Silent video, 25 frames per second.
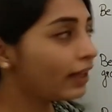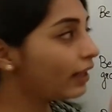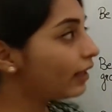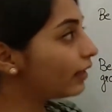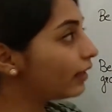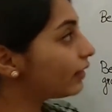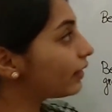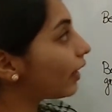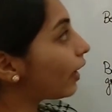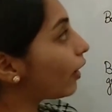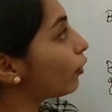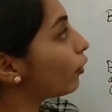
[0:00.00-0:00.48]

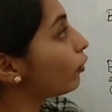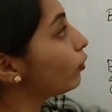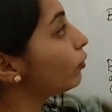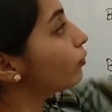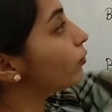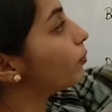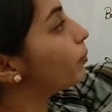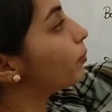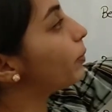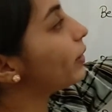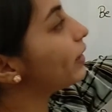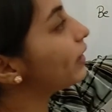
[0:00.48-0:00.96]

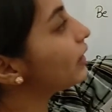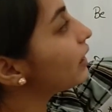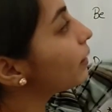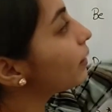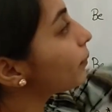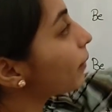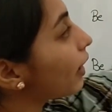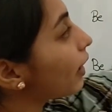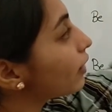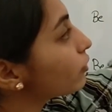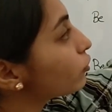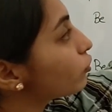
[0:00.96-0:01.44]
Now beryllium
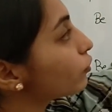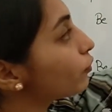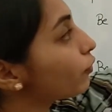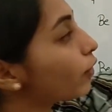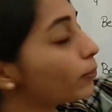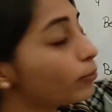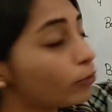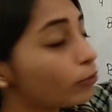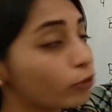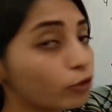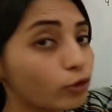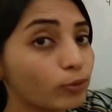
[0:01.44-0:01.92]
has to
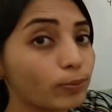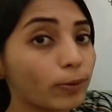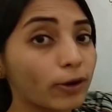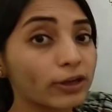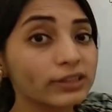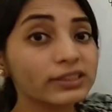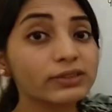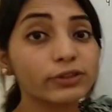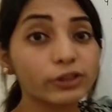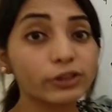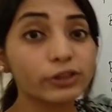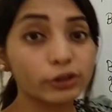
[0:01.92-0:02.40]
form 2
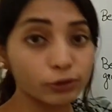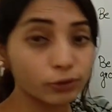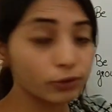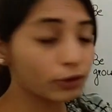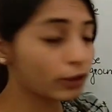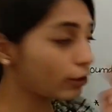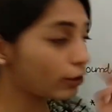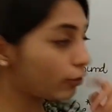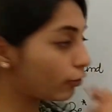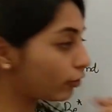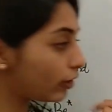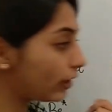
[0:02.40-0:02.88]
bonds with 2
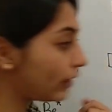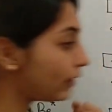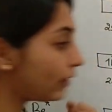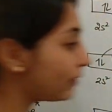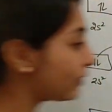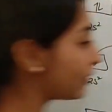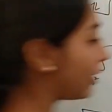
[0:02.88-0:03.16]
chlorines.